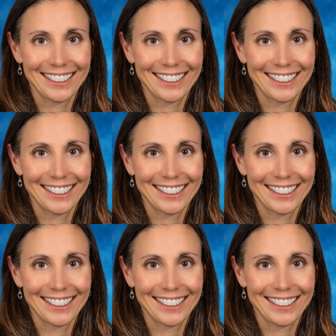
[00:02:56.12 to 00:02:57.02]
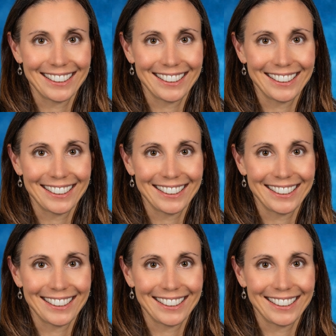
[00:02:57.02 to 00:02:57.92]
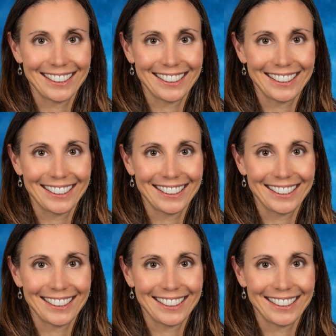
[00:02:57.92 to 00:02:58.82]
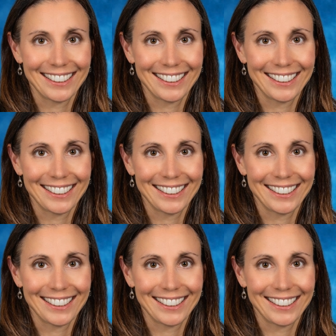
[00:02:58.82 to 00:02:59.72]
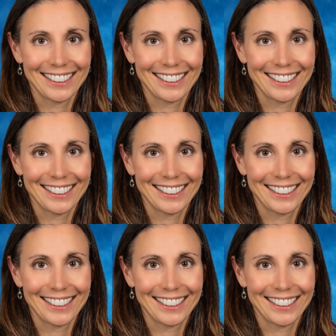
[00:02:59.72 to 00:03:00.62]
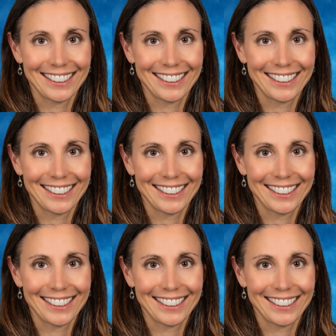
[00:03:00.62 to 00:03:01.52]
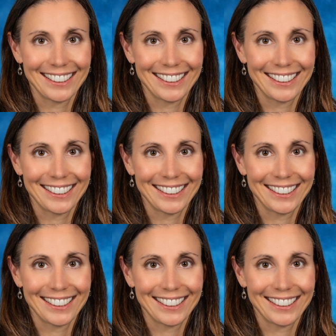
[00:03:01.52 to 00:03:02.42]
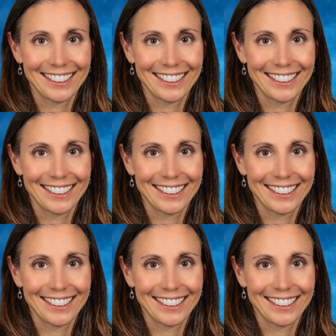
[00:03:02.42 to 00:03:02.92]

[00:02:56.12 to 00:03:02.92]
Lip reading: [no speech]